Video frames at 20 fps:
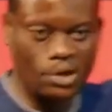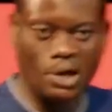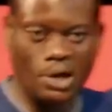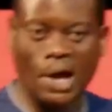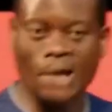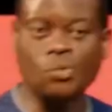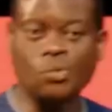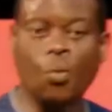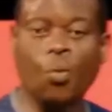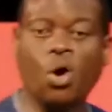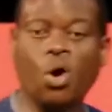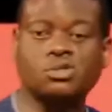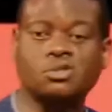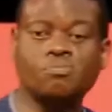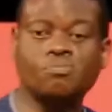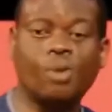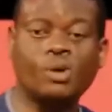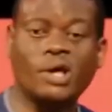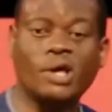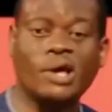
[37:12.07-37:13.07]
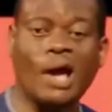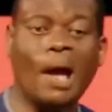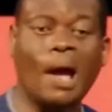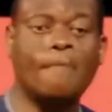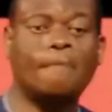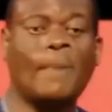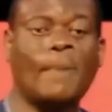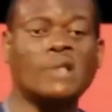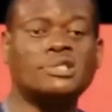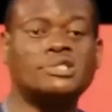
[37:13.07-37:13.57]
And what Mordecai
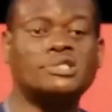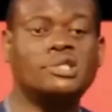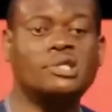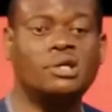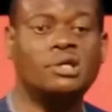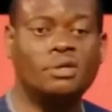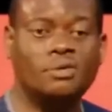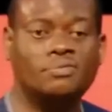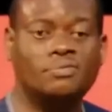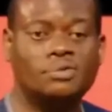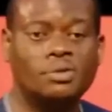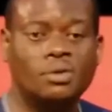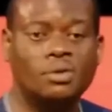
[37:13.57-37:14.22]
perceived